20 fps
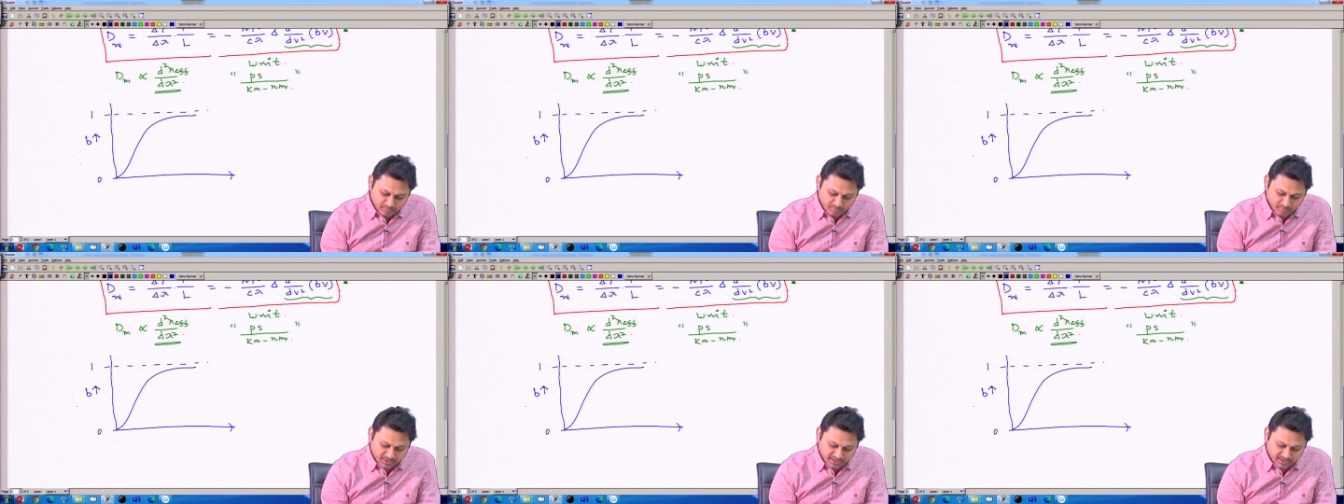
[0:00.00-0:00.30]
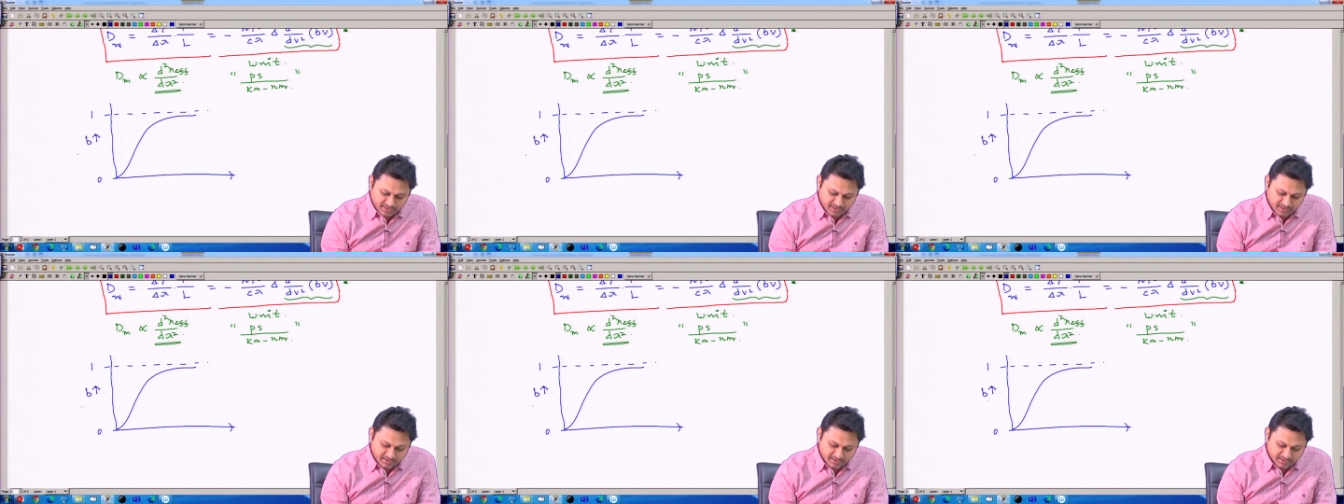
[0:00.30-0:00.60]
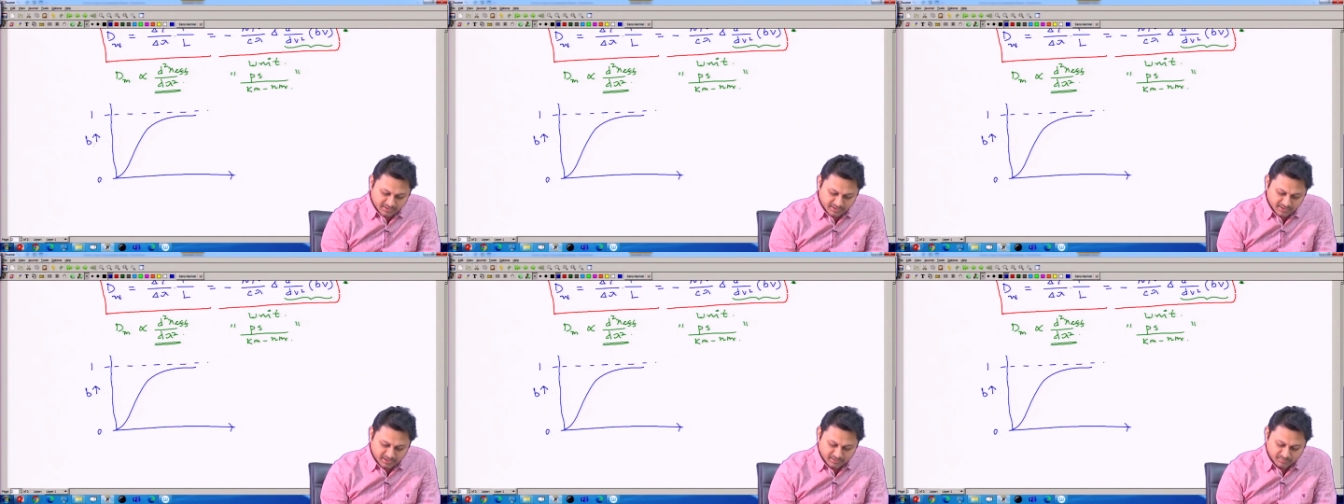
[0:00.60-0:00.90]
mind
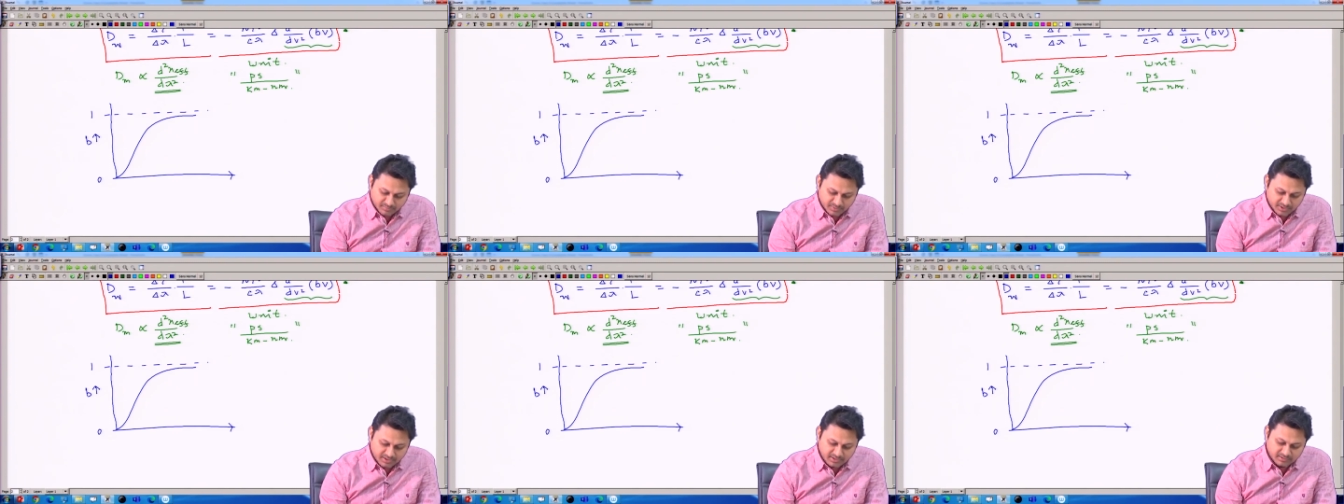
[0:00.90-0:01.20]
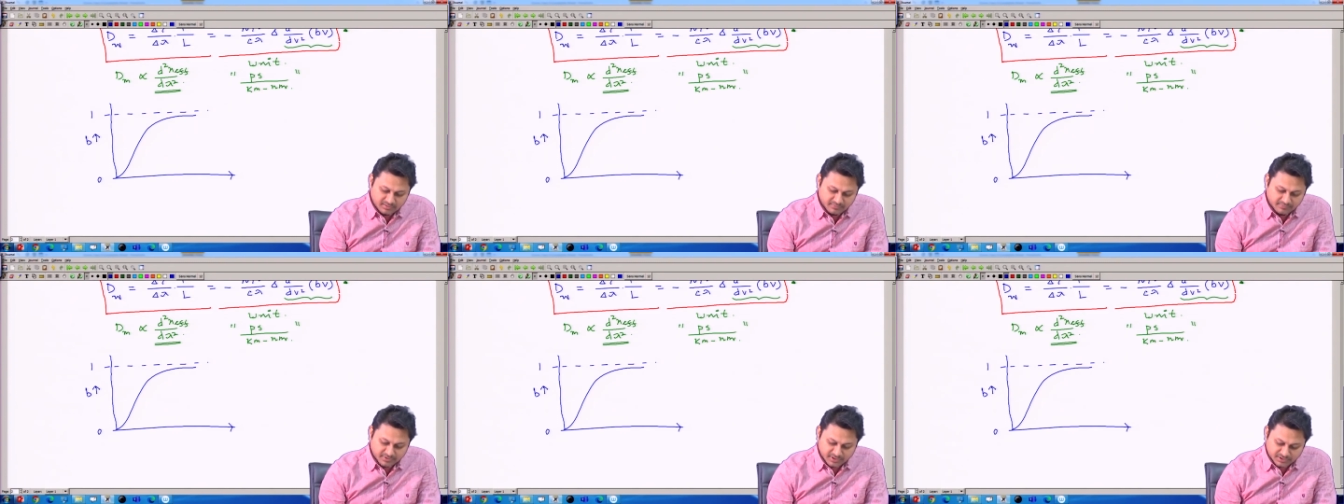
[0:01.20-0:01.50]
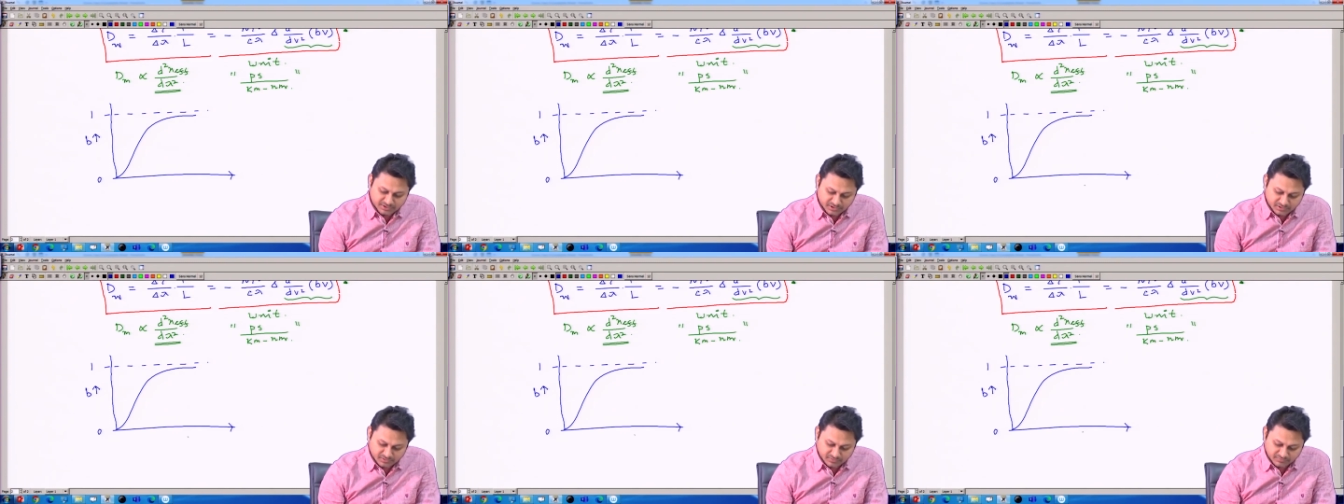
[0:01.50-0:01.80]
it here b is a
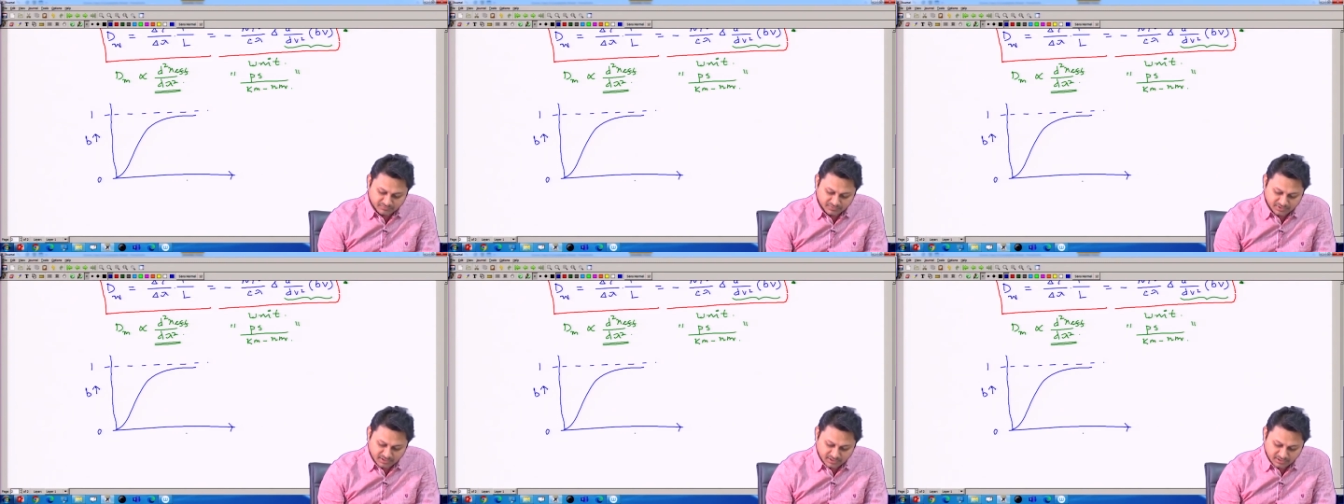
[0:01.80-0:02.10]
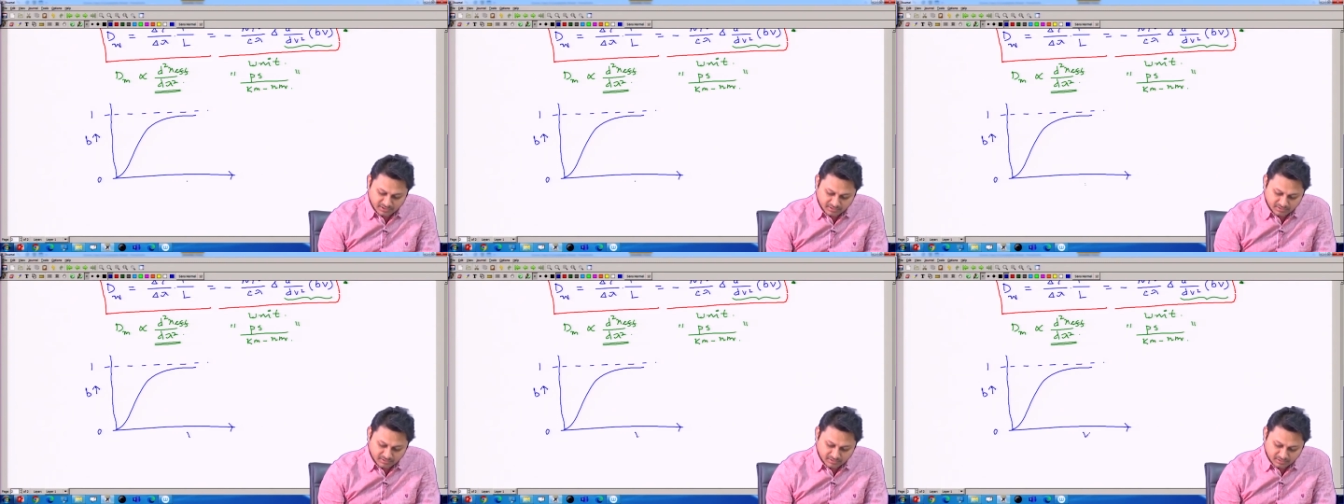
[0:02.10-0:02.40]
function of v